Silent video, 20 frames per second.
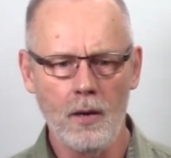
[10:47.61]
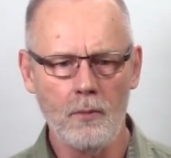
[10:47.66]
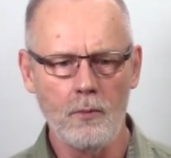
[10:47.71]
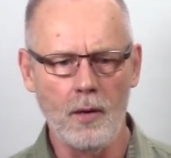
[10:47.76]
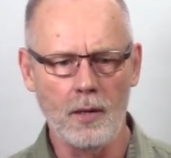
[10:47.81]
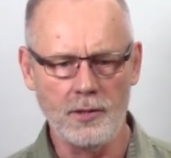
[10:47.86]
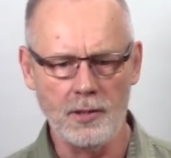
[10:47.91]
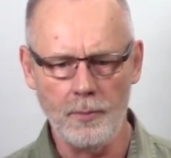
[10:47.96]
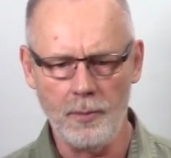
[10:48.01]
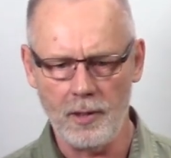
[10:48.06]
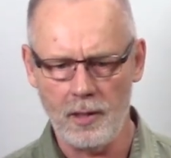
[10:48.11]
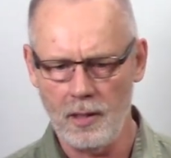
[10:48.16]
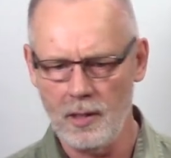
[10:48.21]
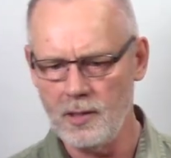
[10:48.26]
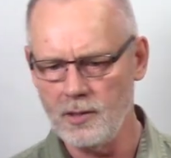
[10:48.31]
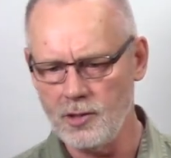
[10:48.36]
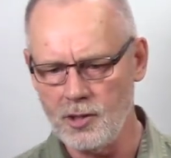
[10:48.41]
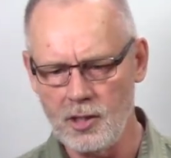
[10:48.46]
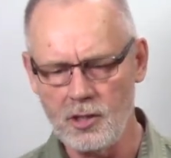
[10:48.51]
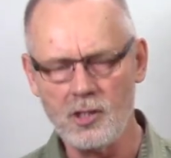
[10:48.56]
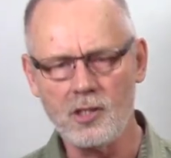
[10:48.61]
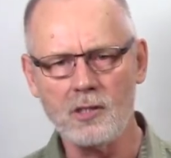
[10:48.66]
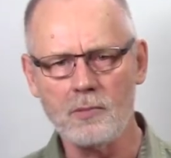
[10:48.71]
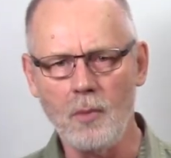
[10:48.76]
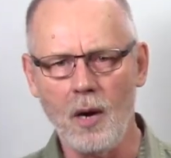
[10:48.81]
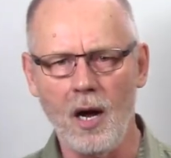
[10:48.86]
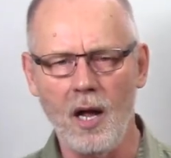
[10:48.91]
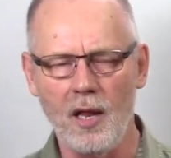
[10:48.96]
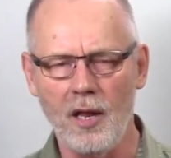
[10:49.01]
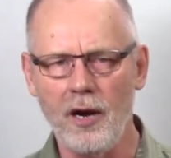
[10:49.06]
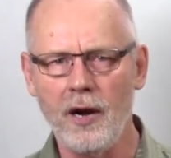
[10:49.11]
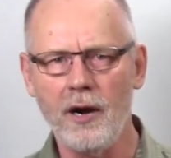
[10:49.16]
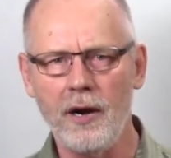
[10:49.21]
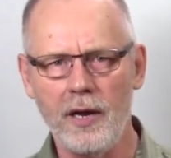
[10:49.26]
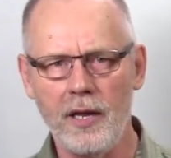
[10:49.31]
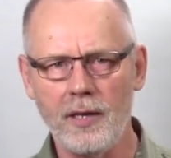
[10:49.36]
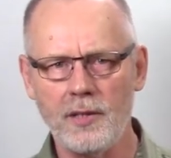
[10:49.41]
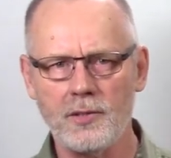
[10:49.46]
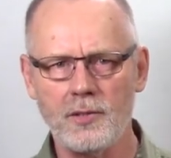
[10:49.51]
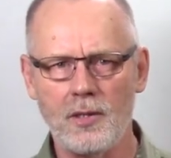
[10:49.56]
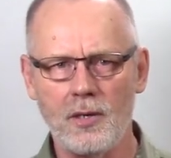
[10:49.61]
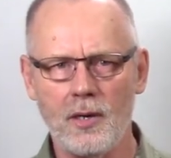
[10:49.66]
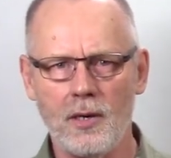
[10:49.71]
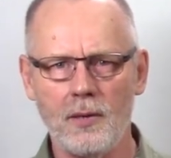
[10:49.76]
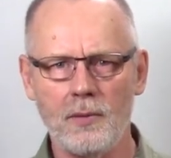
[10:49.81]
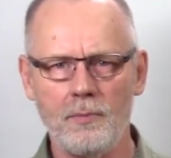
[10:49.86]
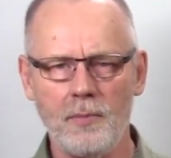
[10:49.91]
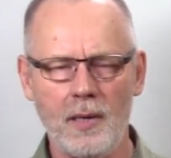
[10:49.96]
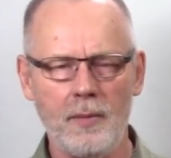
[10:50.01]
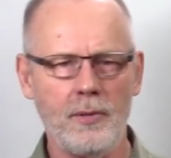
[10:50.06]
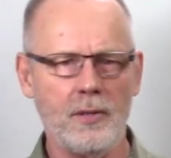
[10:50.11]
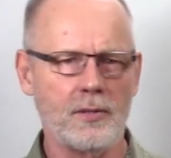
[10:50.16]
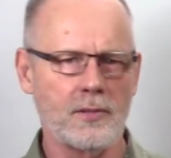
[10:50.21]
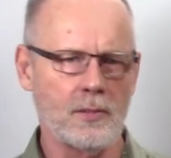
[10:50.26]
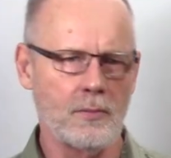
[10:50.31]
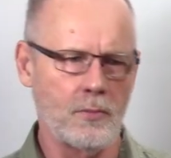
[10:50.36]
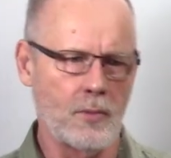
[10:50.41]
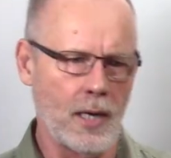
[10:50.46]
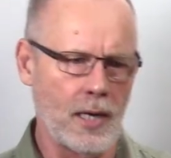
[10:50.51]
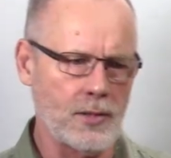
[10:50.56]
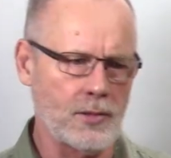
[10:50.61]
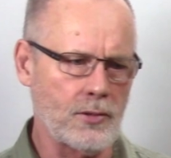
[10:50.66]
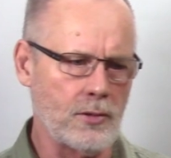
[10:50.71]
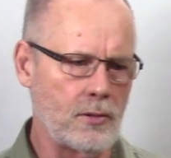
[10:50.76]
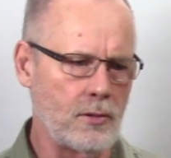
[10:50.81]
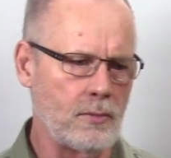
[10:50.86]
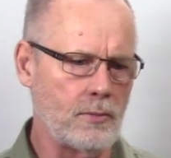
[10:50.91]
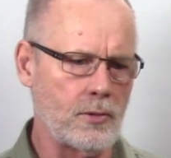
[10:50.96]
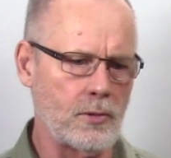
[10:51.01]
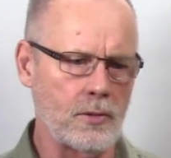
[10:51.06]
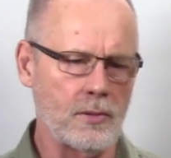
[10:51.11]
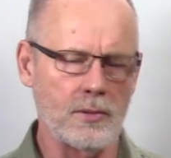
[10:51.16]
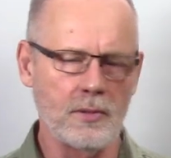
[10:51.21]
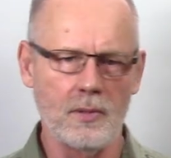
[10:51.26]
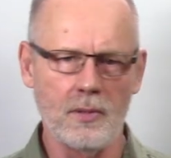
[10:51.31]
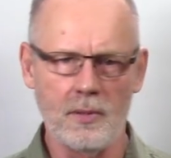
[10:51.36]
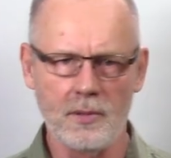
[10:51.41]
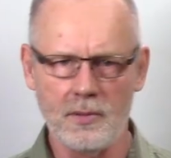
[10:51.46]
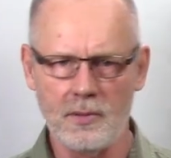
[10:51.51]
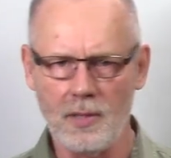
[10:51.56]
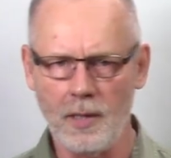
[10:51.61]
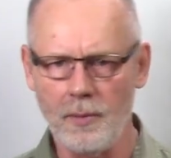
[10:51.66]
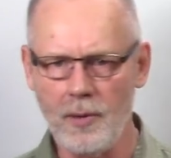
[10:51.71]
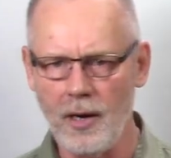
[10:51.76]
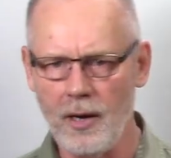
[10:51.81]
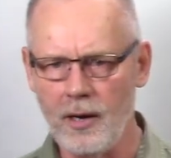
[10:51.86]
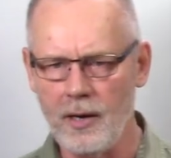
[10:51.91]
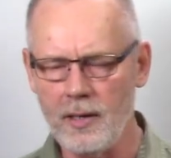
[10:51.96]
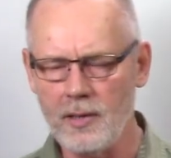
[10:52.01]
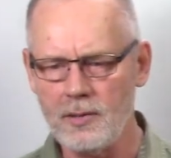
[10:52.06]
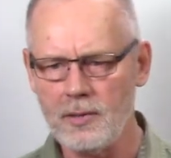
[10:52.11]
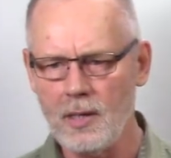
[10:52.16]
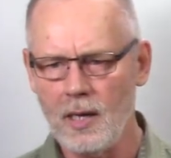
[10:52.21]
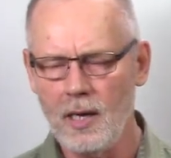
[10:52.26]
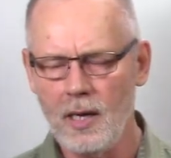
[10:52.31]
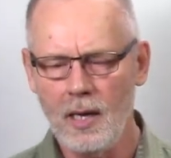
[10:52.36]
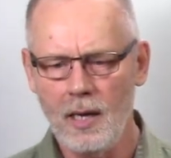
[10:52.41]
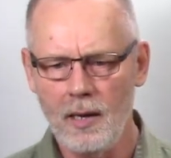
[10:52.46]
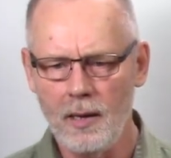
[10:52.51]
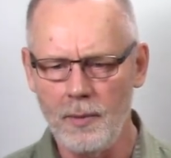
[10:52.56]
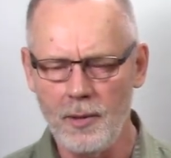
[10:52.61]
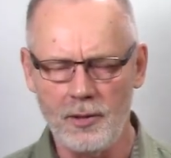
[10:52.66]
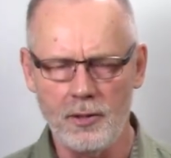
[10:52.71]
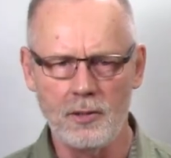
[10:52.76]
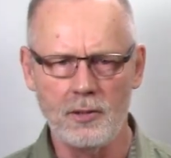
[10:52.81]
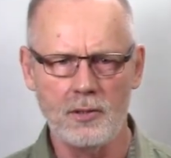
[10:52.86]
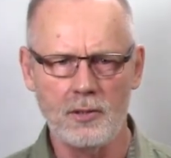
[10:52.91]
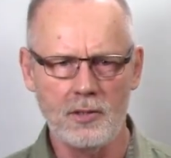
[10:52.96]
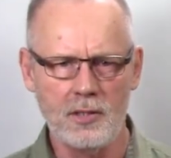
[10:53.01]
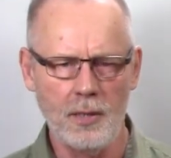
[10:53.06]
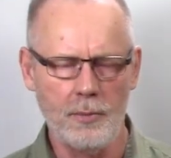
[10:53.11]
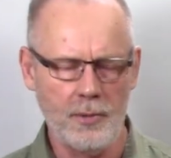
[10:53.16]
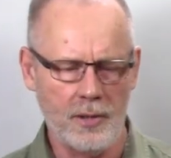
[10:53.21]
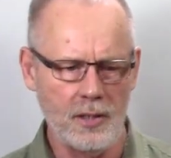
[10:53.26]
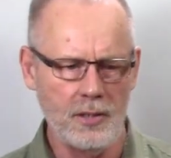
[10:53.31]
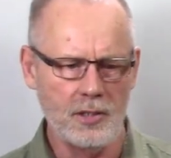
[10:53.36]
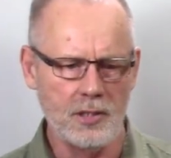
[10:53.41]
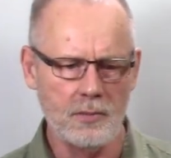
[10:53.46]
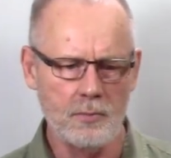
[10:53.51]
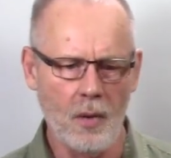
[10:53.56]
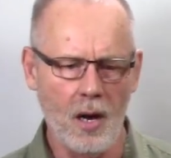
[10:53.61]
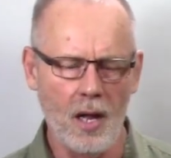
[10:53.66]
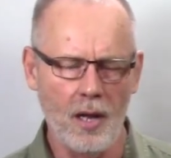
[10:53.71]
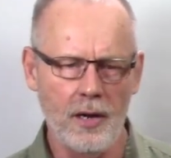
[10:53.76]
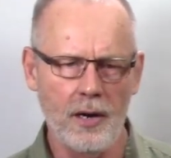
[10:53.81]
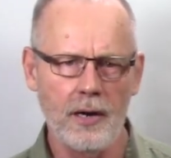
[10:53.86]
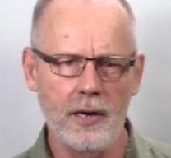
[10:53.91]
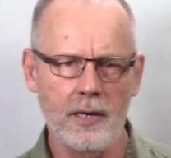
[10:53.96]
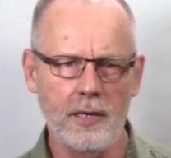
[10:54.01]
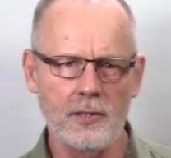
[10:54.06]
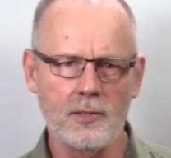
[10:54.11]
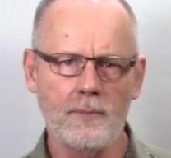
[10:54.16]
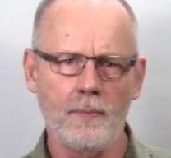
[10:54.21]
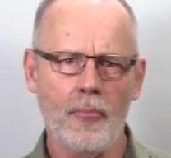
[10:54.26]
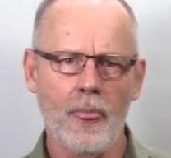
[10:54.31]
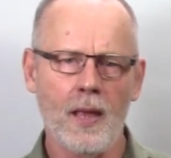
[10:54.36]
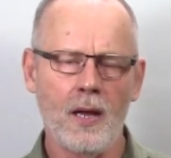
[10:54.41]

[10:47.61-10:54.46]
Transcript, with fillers: Well, typically it's just small areas, you know, maybe in some restrooms or some areas, but they're typically small areas.